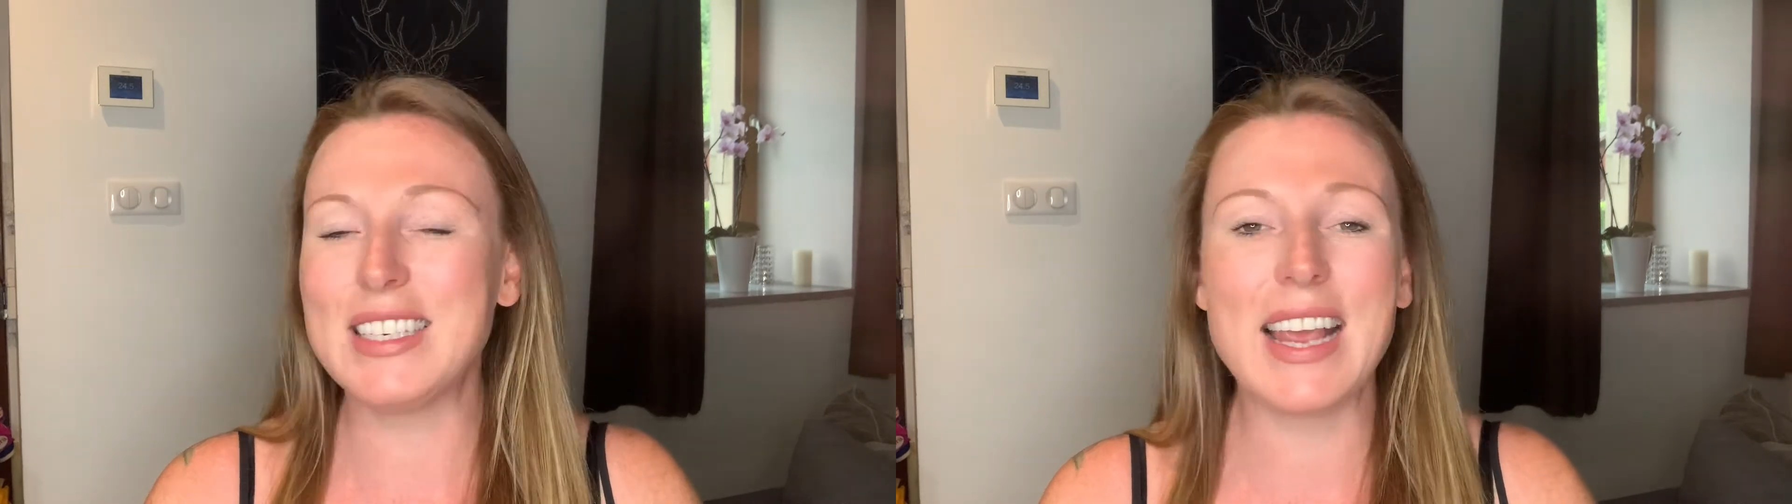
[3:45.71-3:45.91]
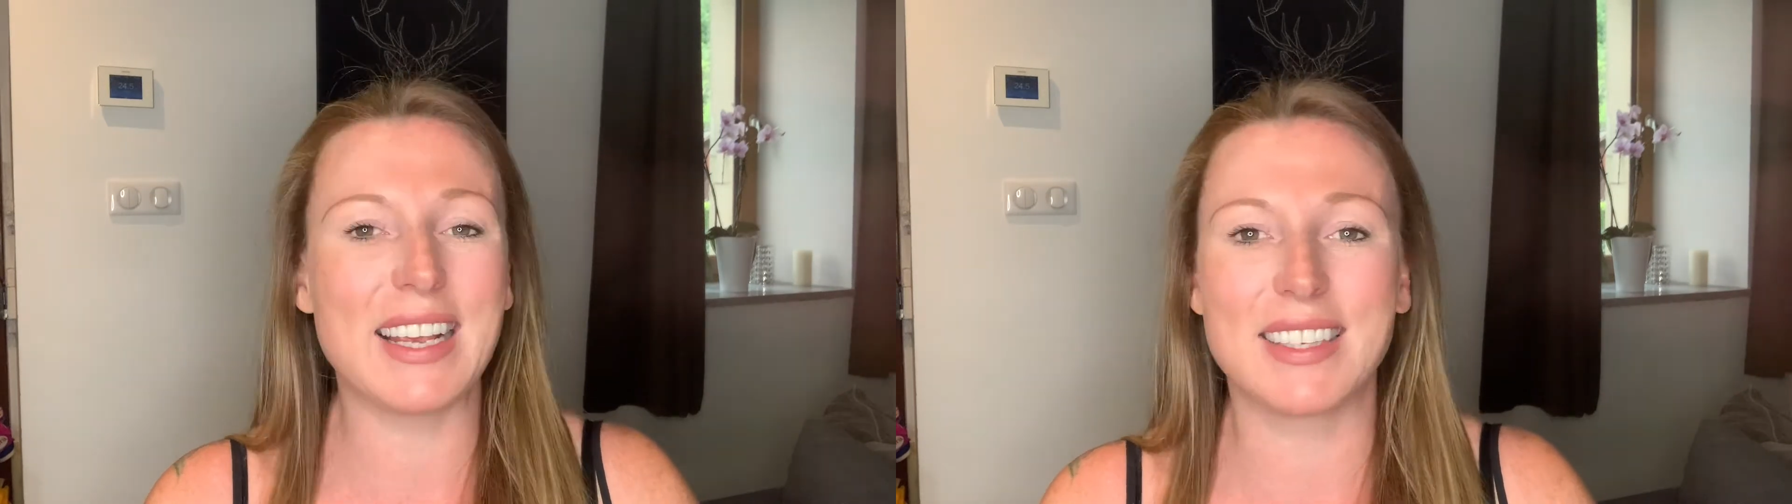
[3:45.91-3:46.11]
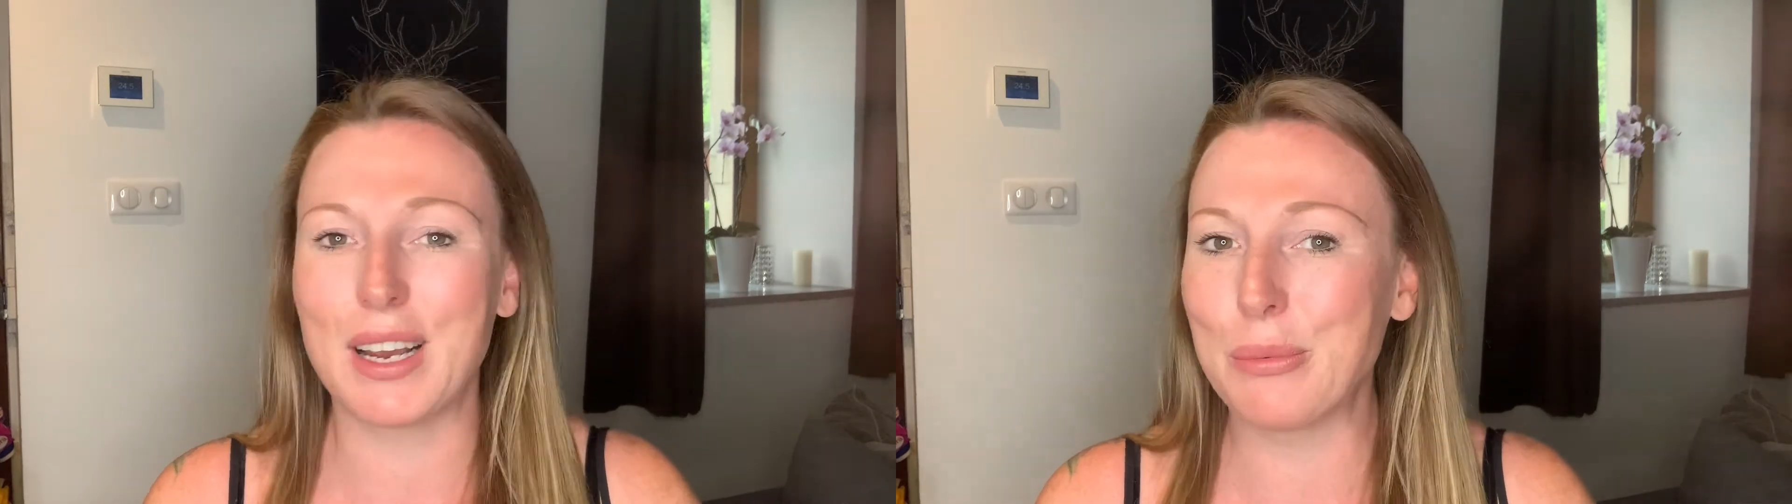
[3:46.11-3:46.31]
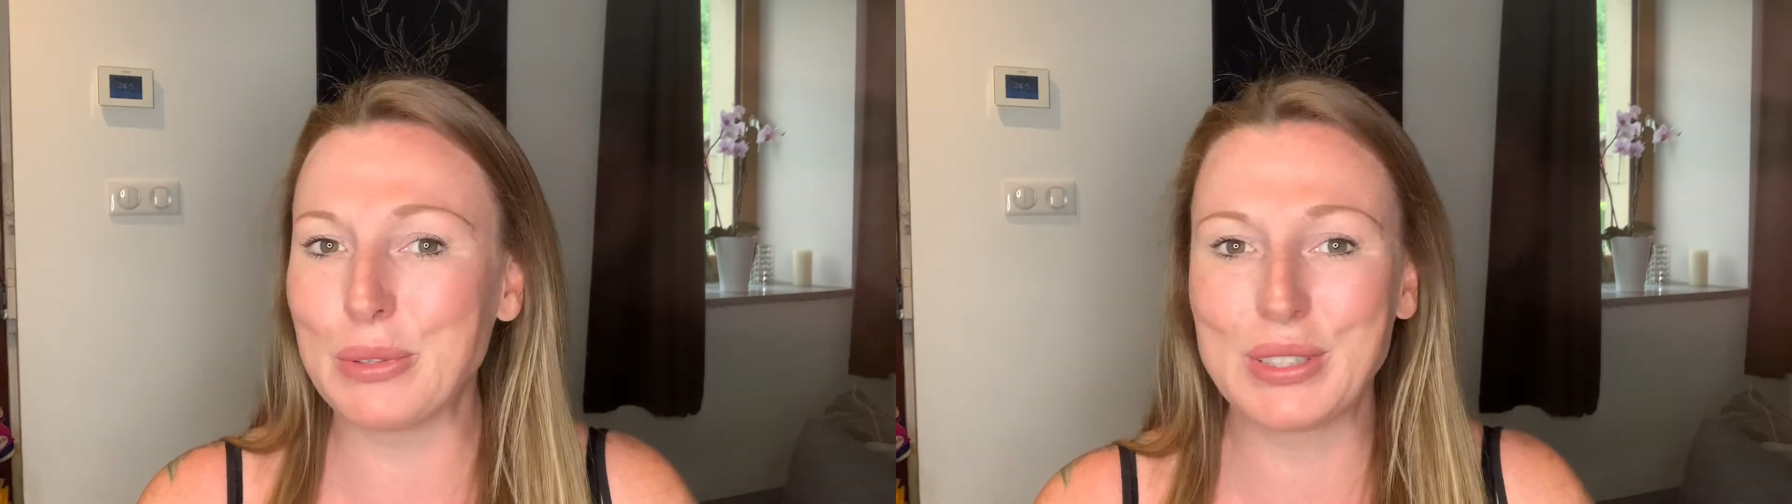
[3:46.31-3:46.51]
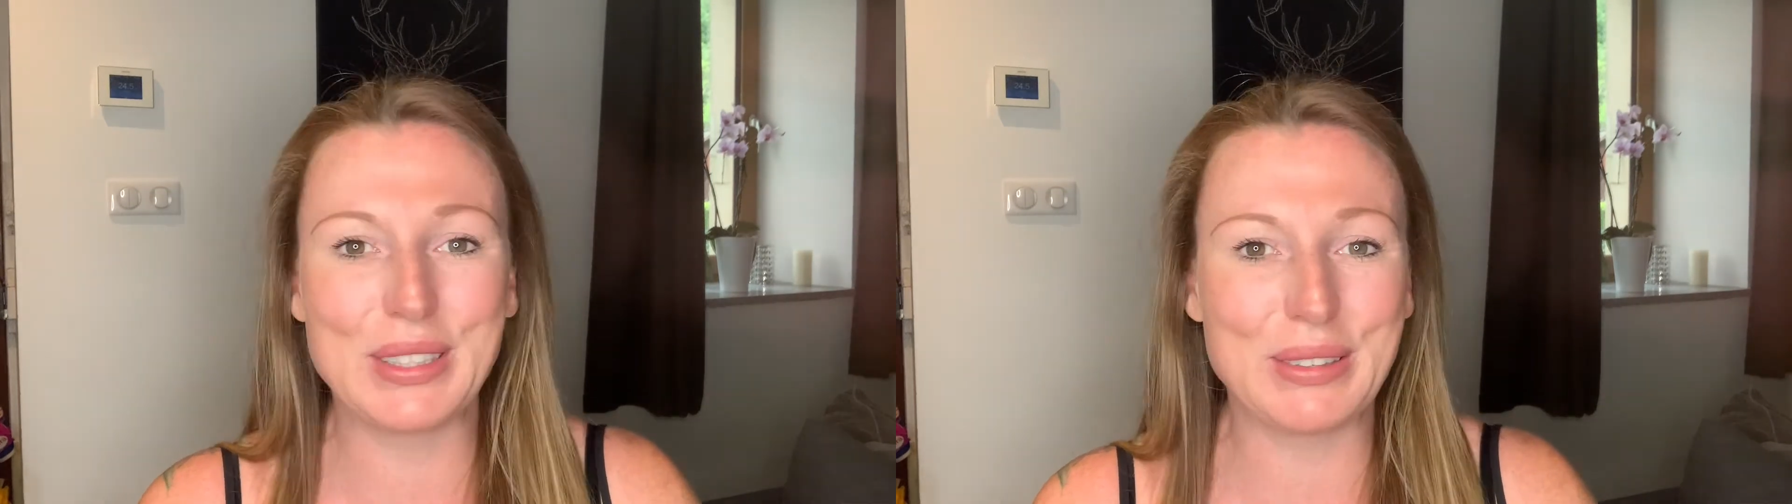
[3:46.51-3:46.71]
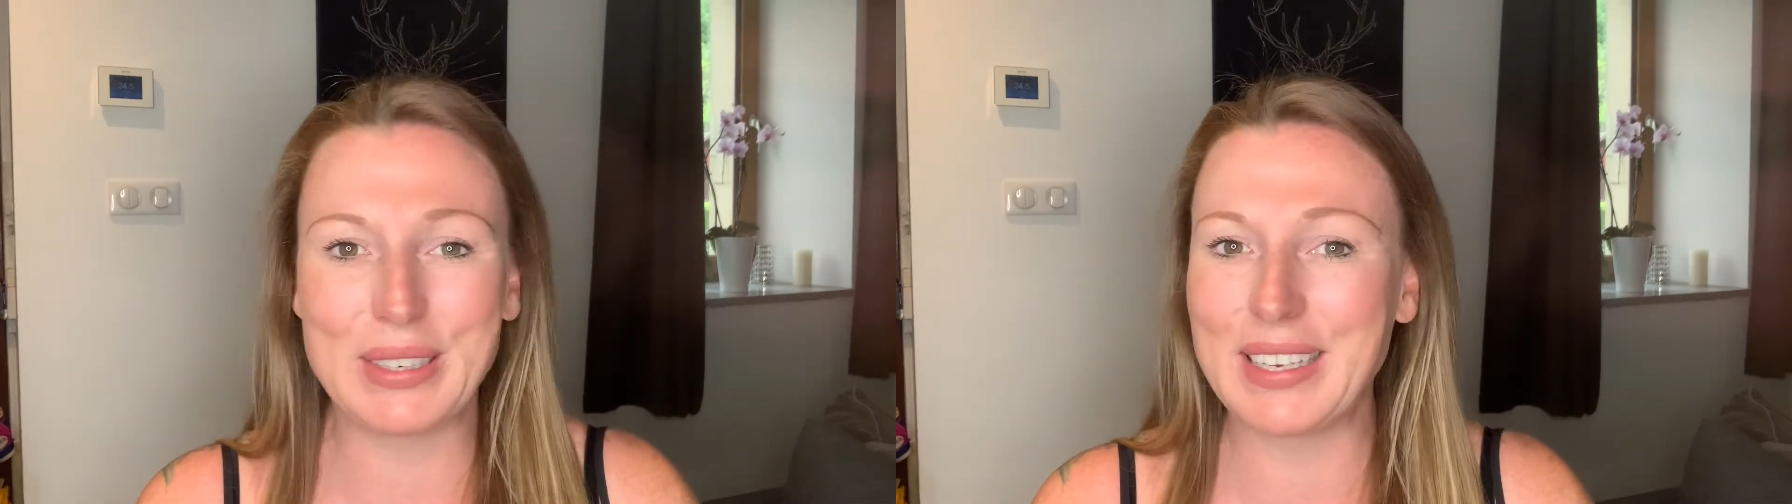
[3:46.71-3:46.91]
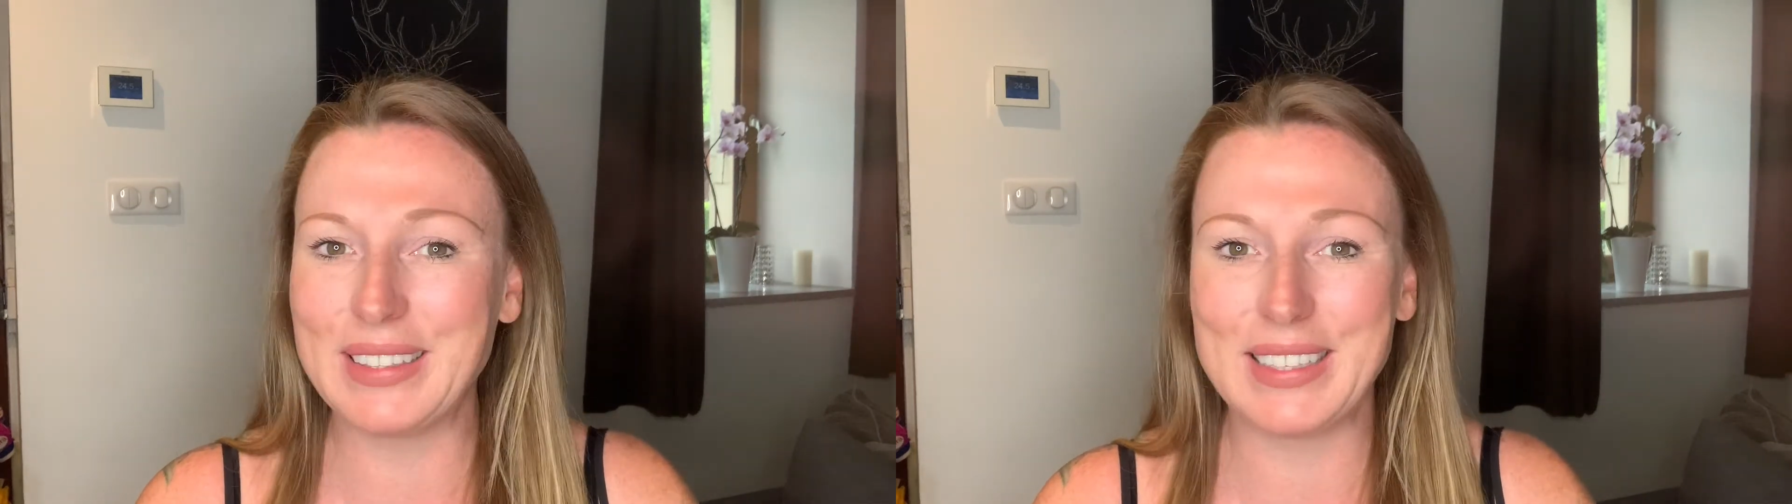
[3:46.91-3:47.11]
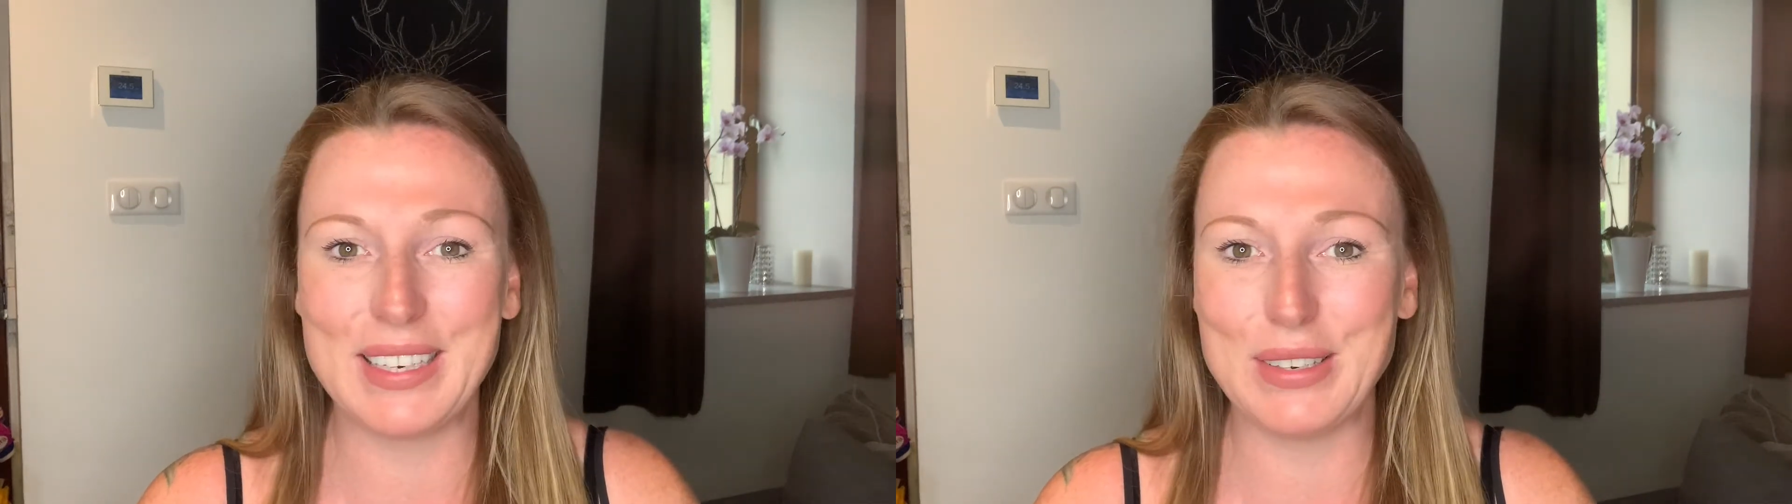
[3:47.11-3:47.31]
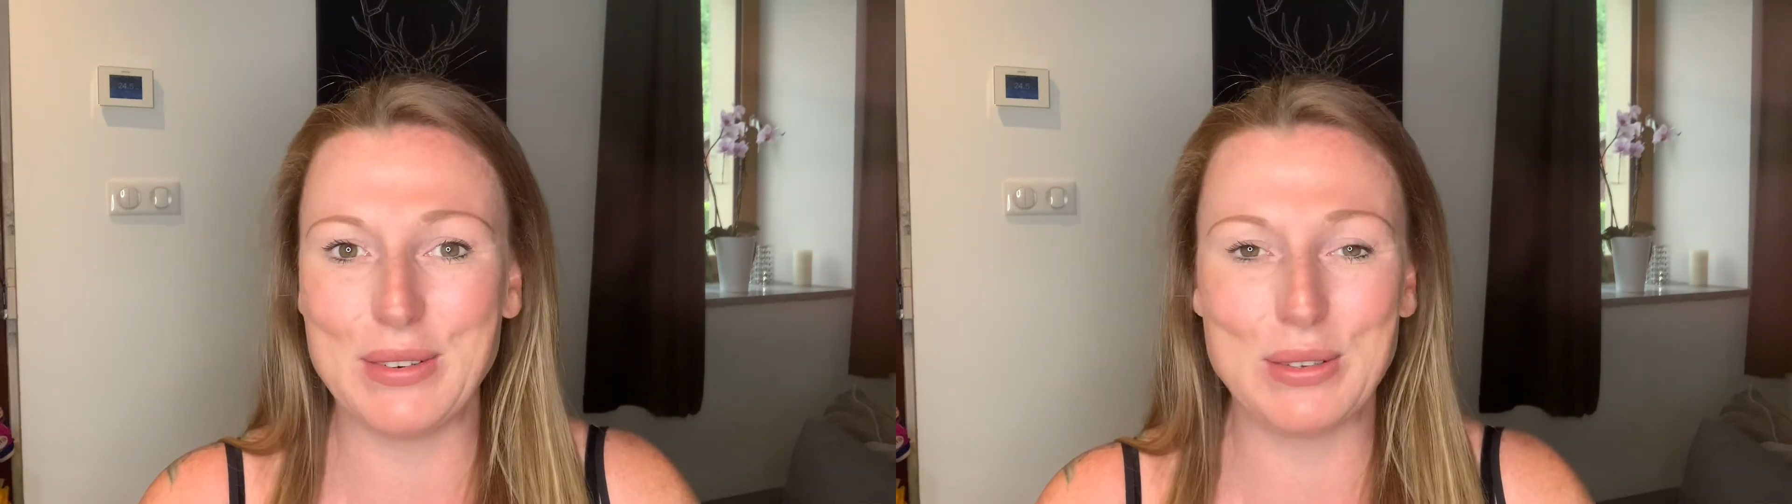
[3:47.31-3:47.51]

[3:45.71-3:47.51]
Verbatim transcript: Yes, I will still continue